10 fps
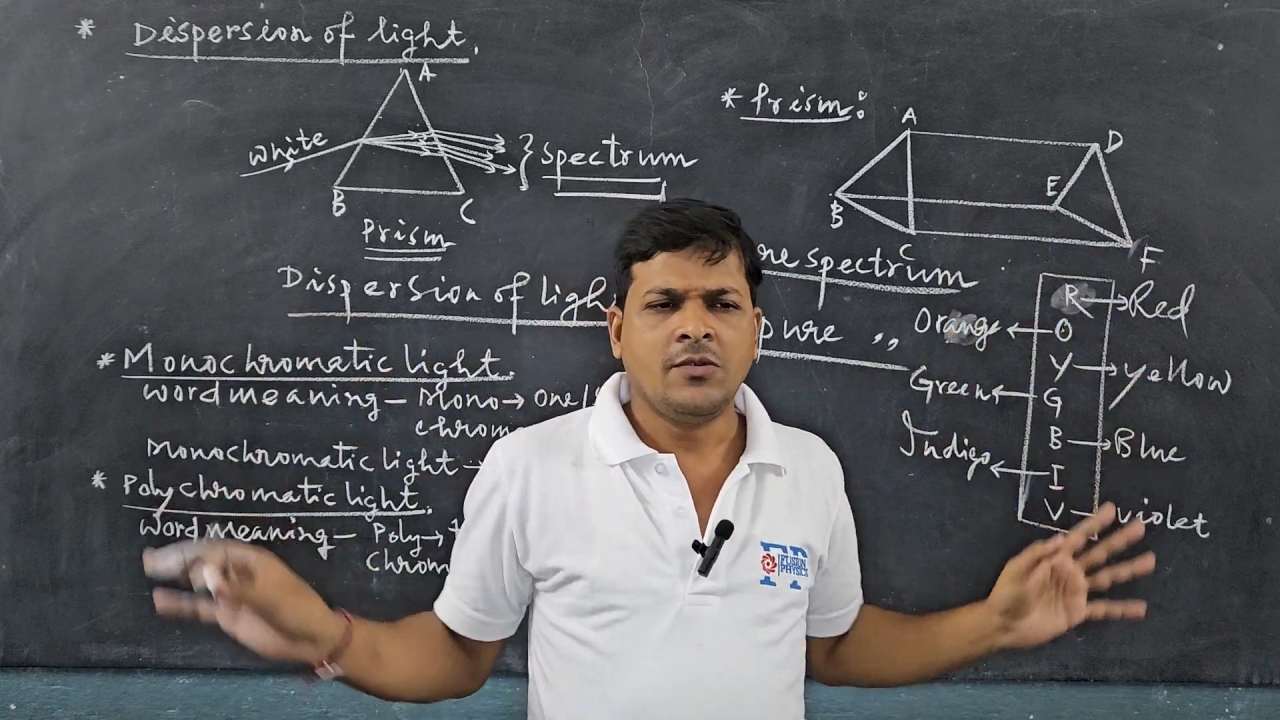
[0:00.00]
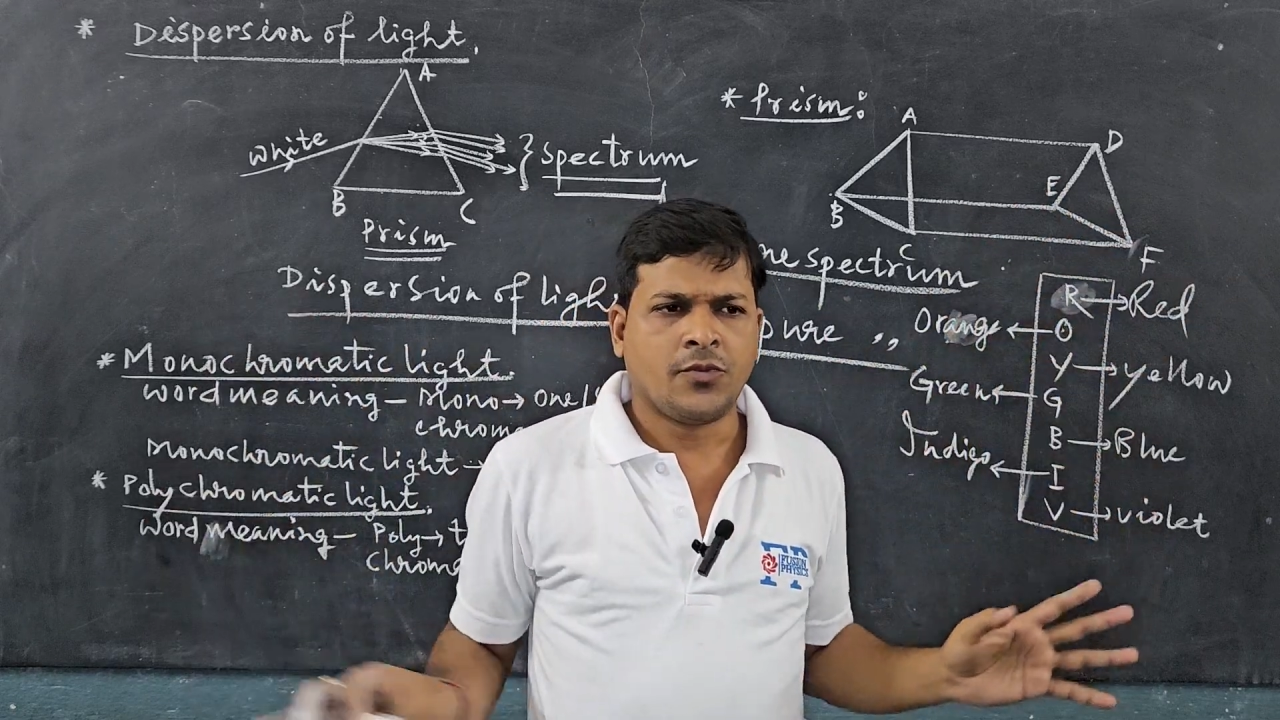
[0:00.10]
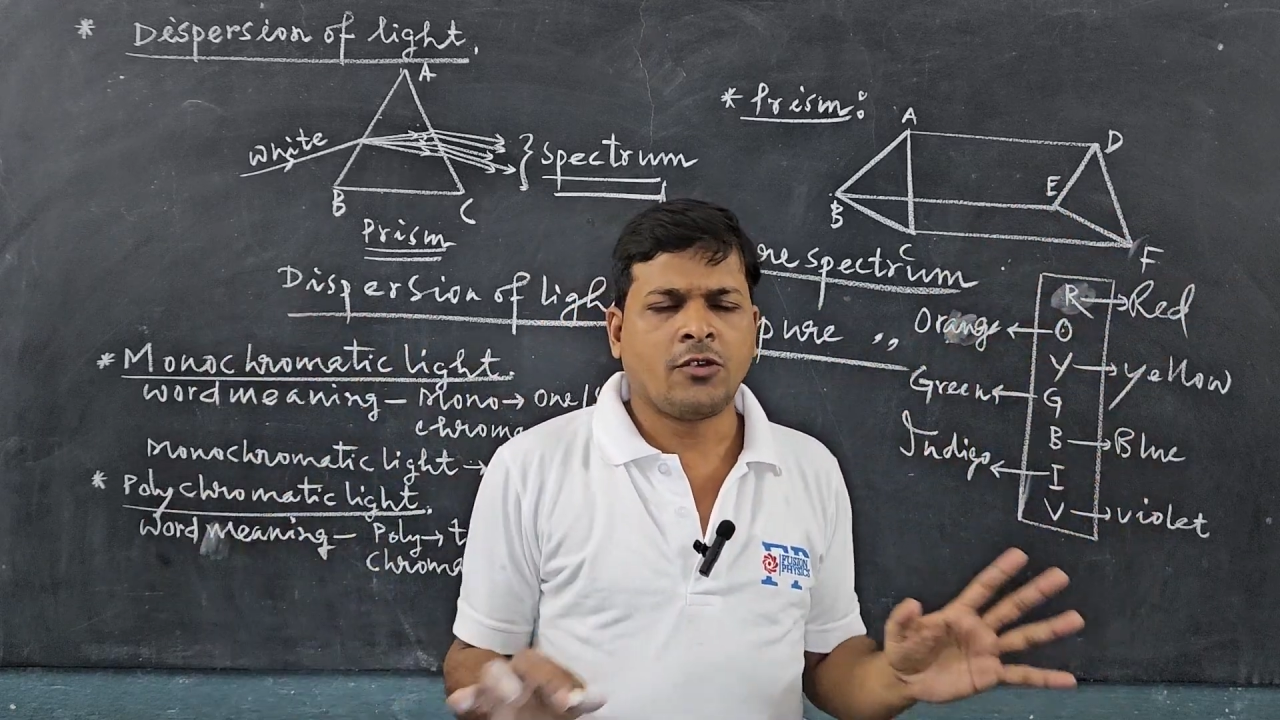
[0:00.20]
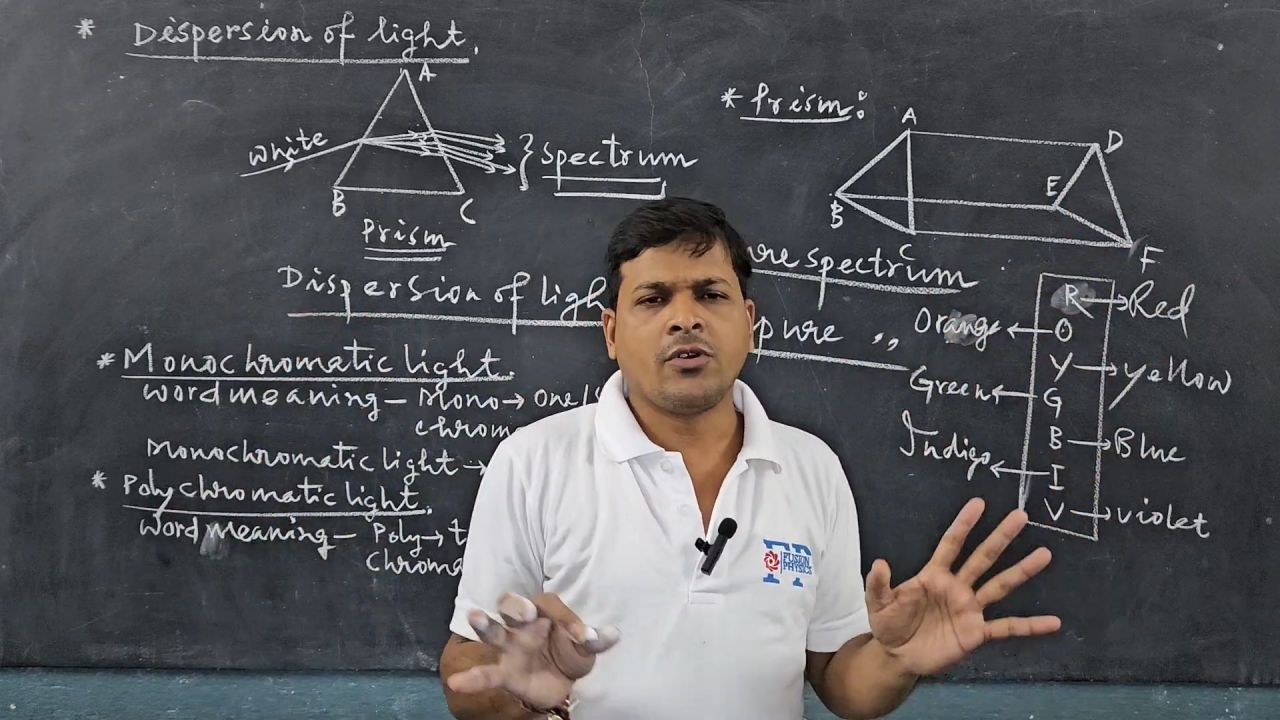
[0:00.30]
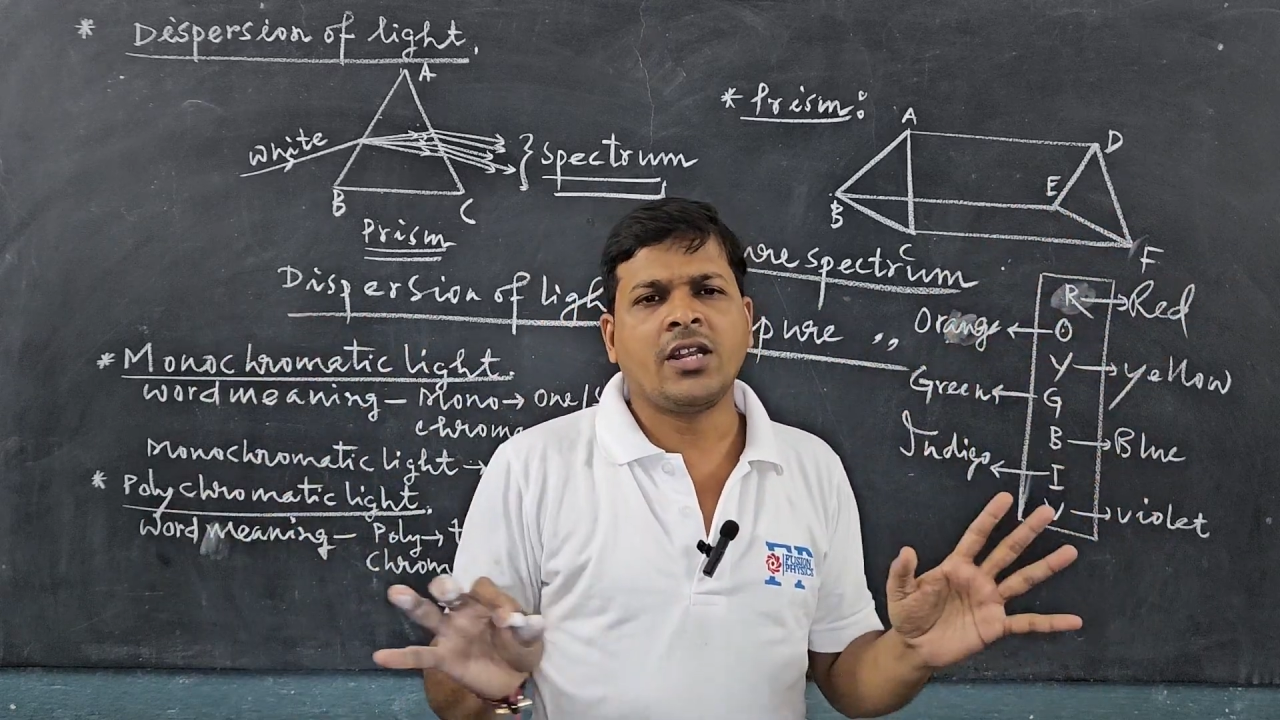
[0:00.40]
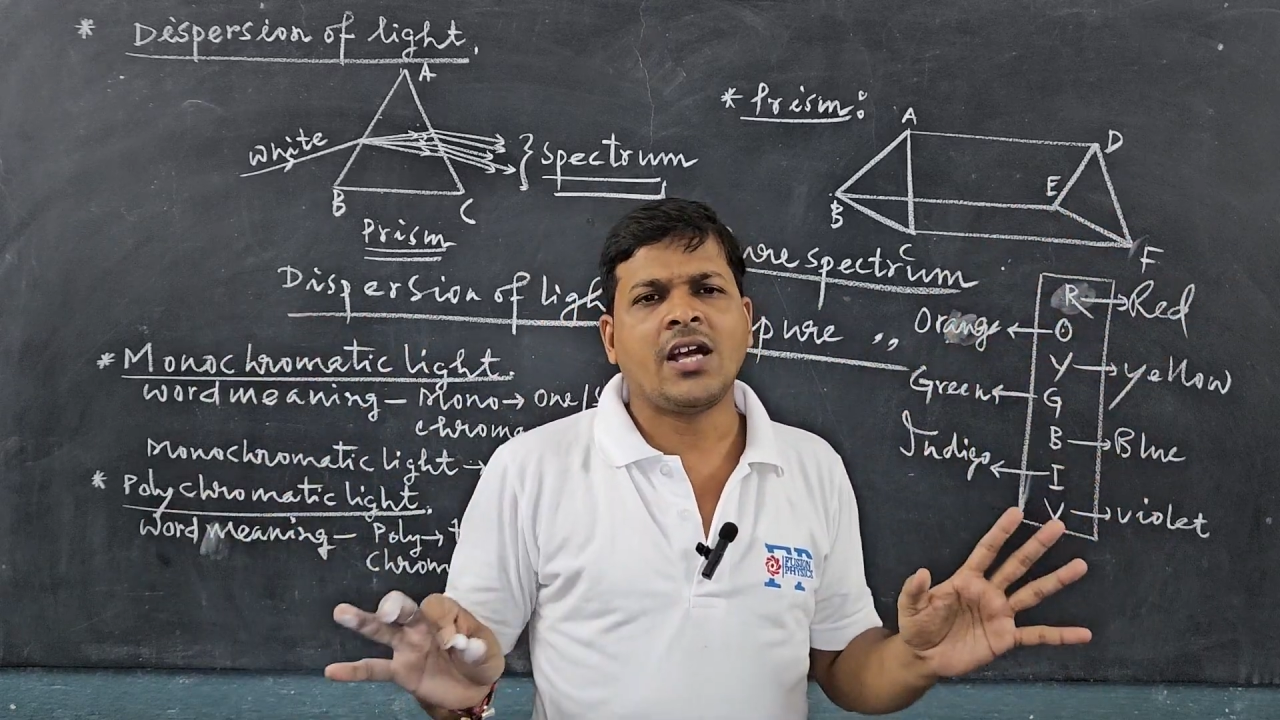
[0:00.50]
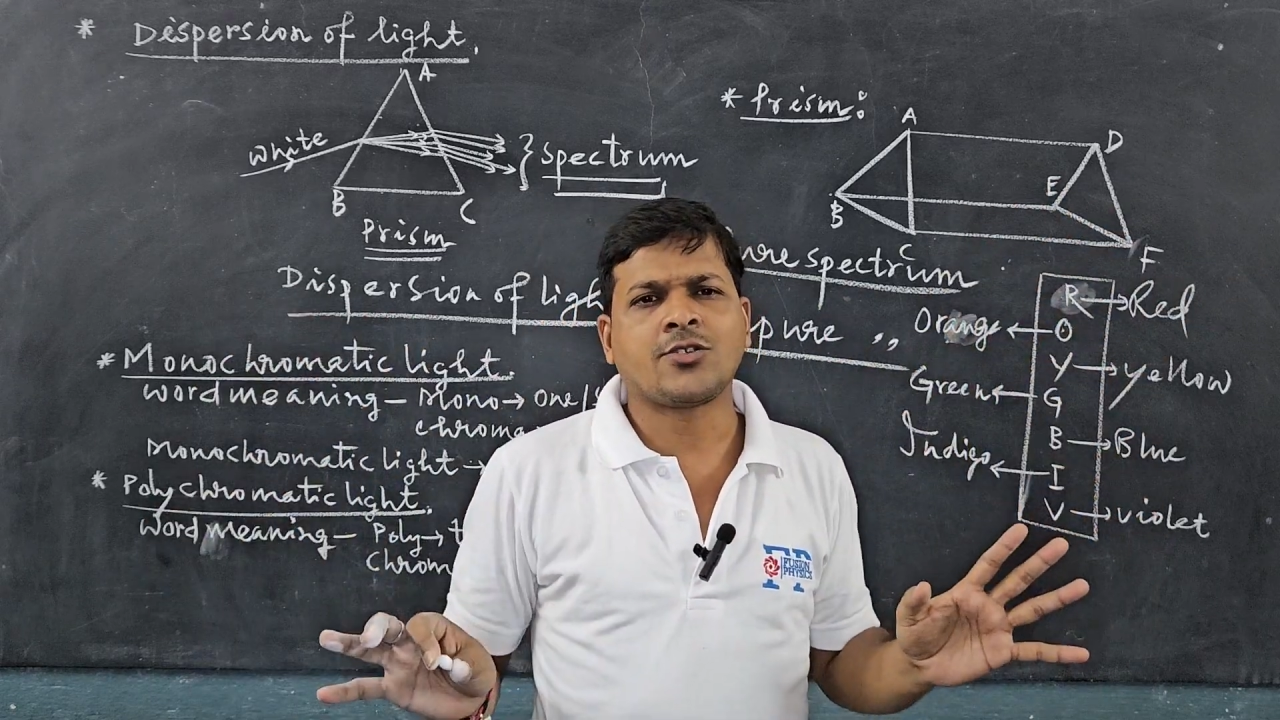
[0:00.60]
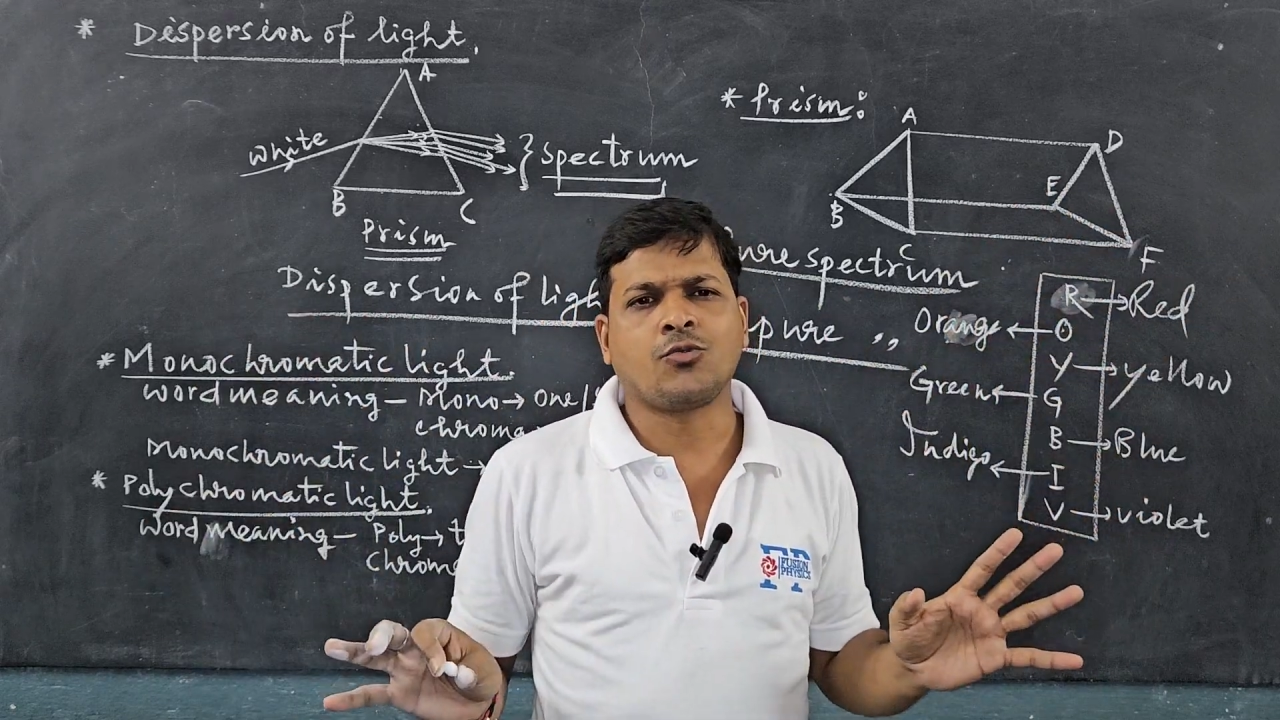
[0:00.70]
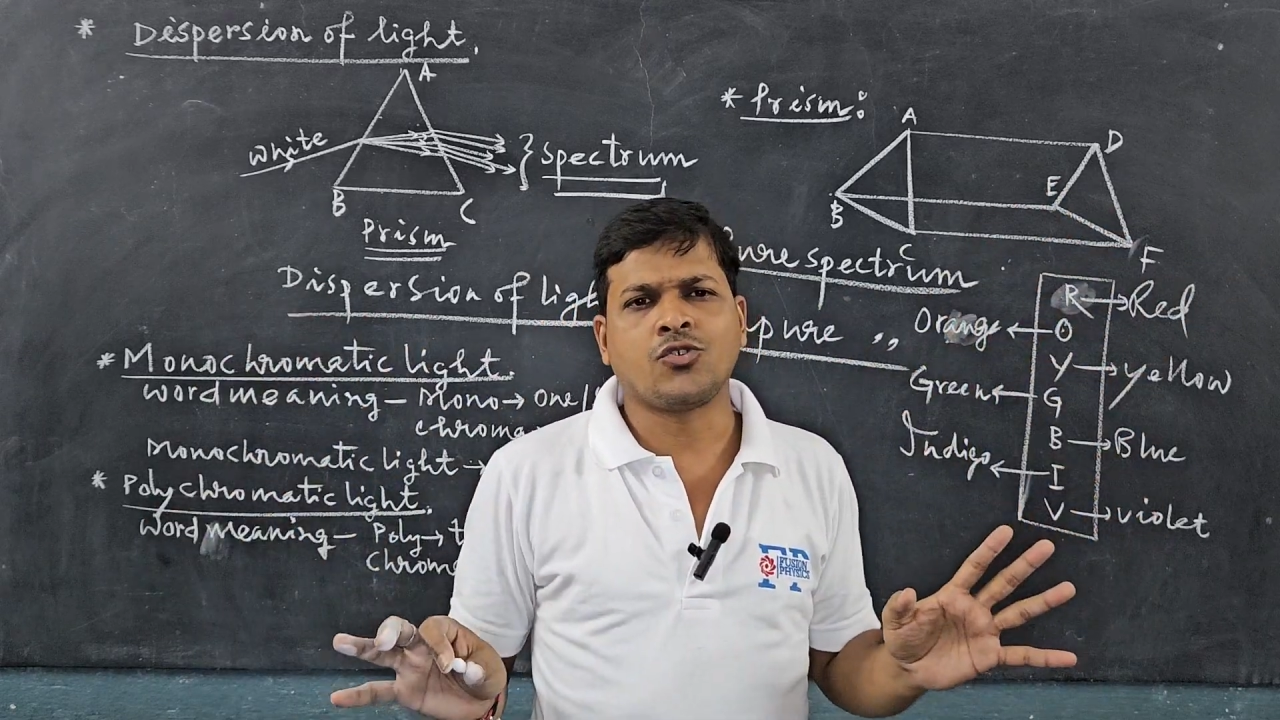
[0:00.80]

frequently asked